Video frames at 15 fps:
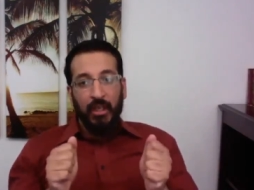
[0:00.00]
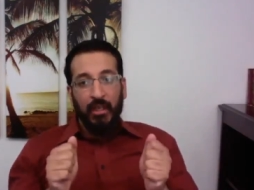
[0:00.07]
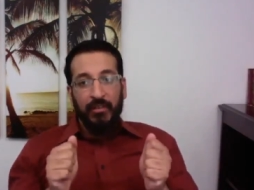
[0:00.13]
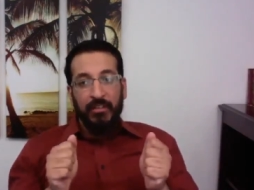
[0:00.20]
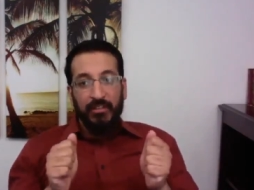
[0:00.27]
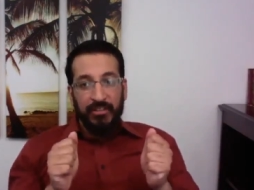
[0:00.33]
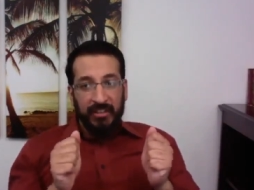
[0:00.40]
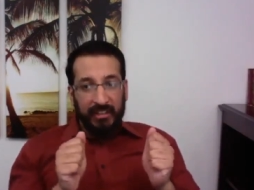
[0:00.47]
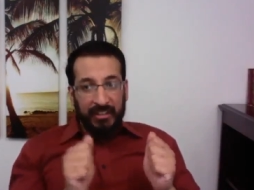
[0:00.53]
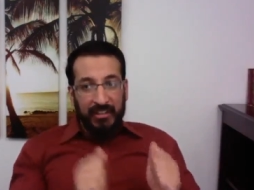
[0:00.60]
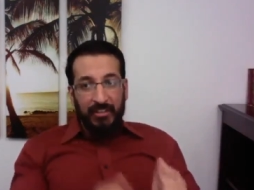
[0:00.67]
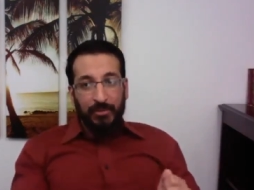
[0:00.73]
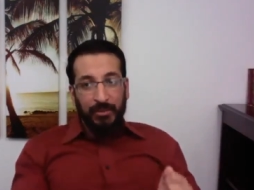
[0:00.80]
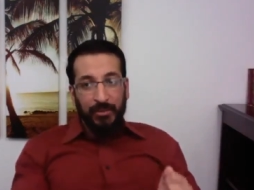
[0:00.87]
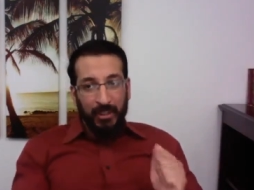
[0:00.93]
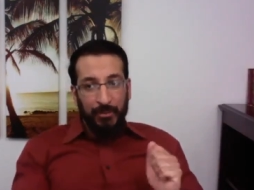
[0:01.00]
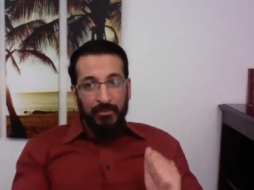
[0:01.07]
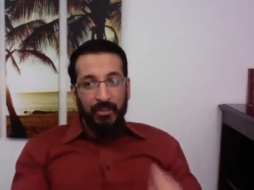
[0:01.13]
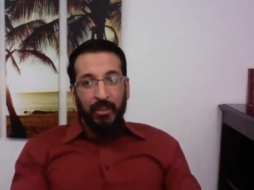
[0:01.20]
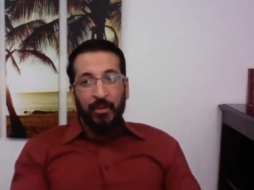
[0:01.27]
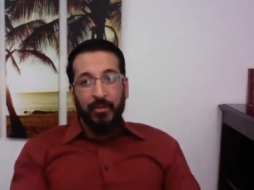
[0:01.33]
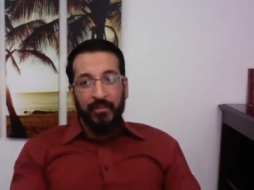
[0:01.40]
there's ease which comes
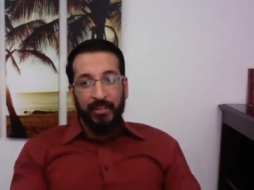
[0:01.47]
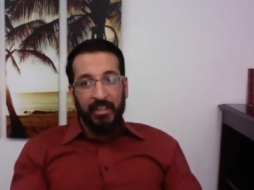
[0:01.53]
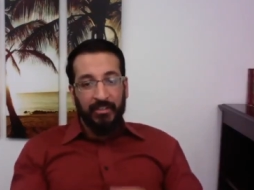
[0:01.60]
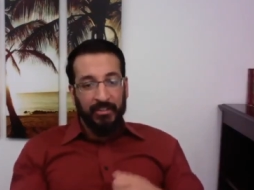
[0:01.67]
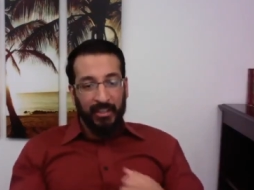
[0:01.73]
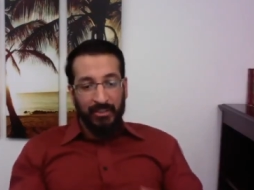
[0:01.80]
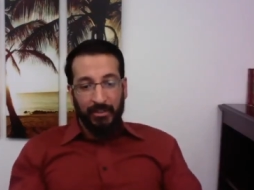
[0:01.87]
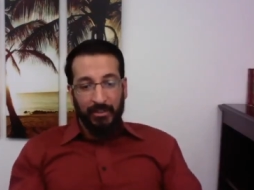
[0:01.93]
along with that stress.